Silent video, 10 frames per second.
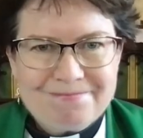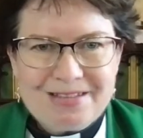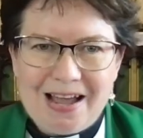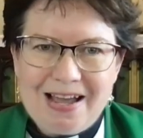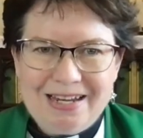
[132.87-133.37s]

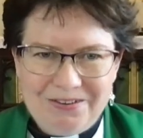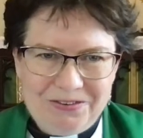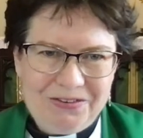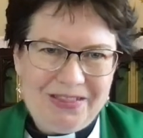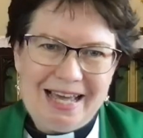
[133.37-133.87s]
I
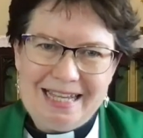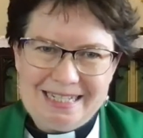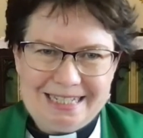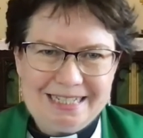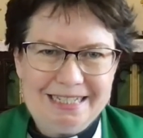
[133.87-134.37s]
knew
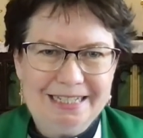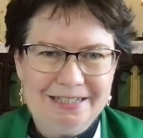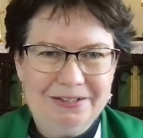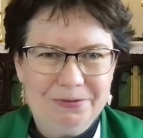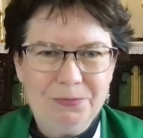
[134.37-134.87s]
that
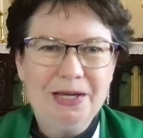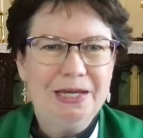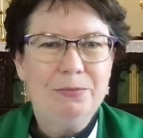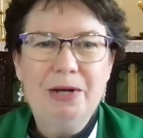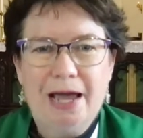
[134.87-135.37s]
we
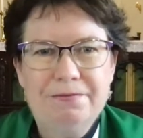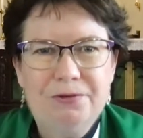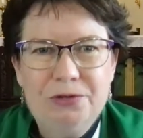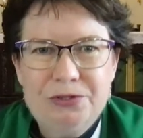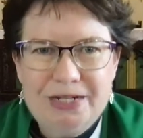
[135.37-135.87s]
would have
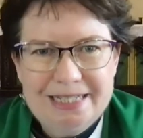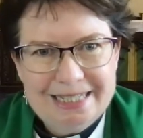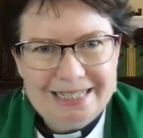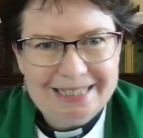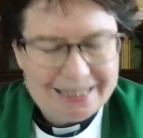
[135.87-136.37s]
to address
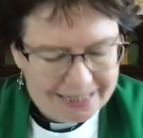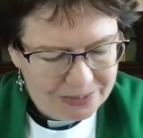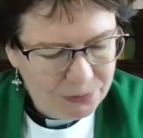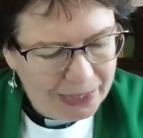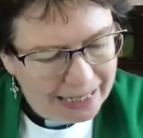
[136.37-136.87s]
it
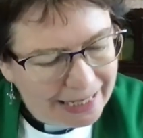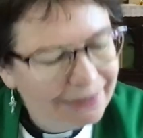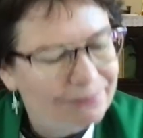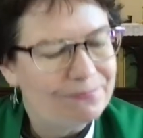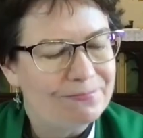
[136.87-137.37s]
this week.
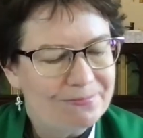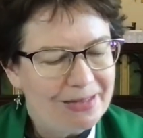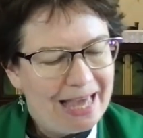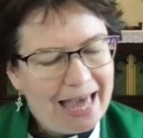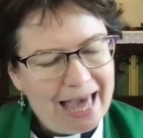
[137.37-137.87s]

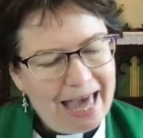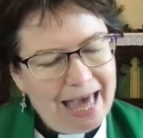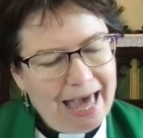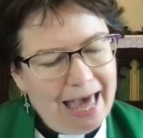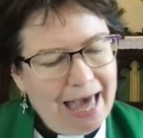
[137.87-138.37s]

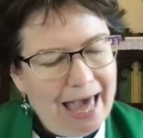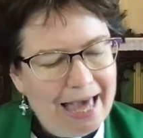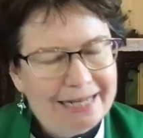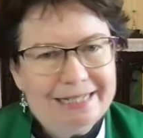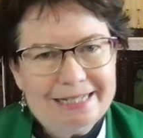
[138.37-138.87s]

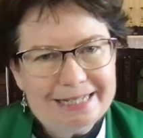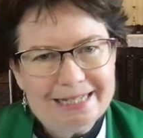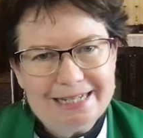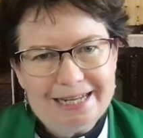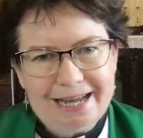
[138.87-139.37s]
And
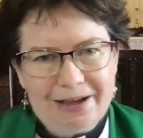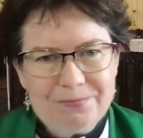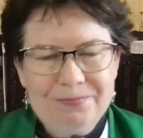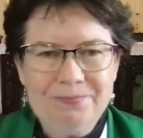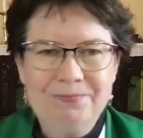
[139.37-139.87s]

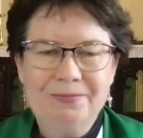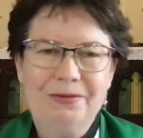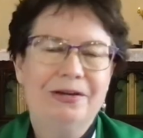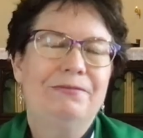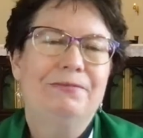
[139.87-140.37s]

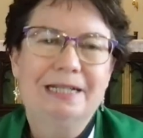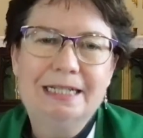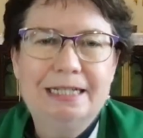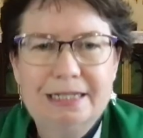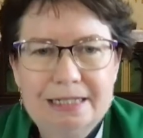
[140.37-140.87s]
look, it really
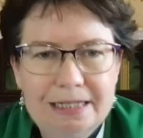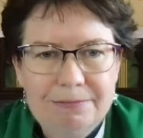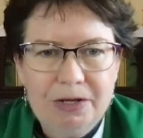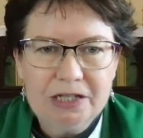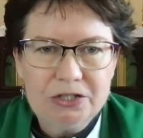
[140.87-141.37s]
does seem
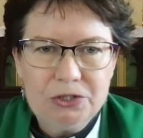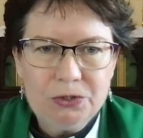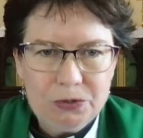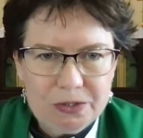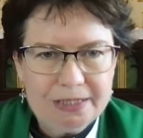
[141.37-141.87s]
like
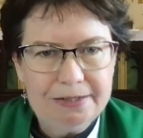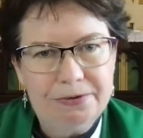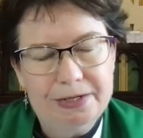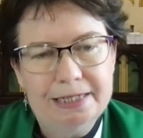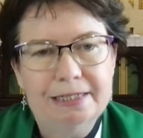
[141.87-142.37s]
too
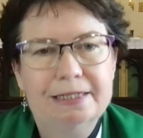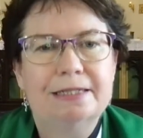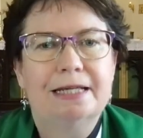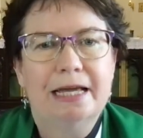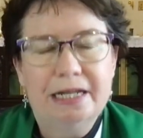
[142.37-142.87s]

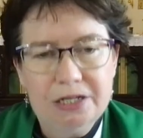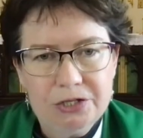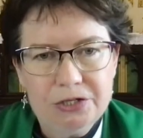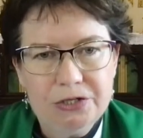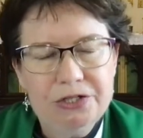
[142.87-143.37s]
serious an
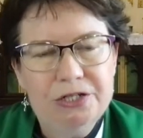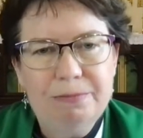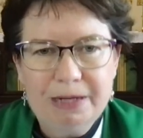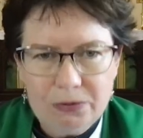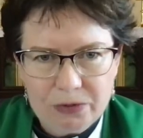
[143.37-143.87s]
issue to
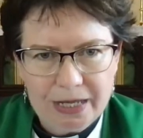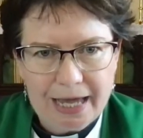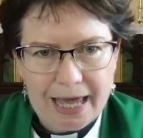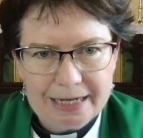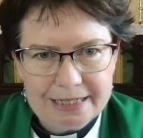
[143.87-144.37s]
be looking
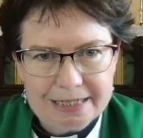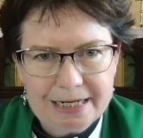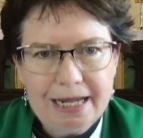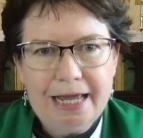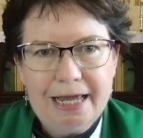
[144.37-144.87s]
at
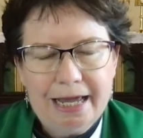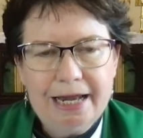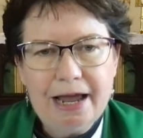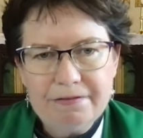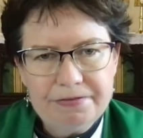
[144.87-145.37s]
in
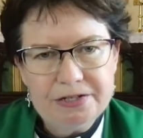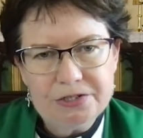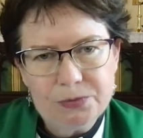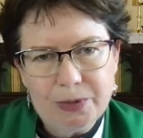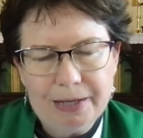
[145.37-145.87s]
our
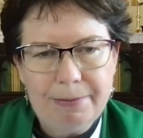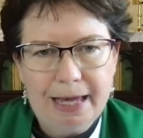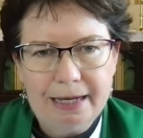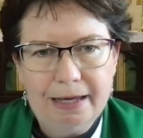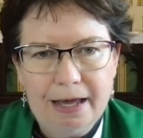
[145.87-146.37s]
first week
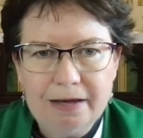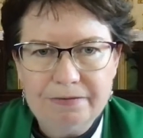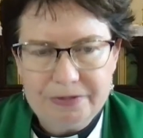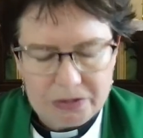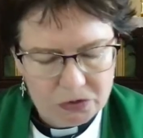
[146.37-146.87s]
back
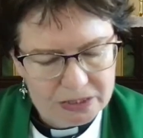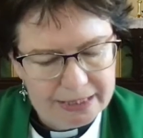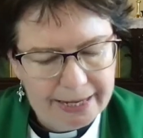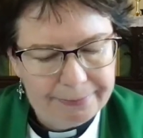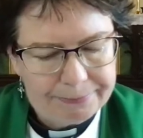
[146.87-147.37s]
after
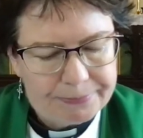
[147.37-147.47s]
lockdown.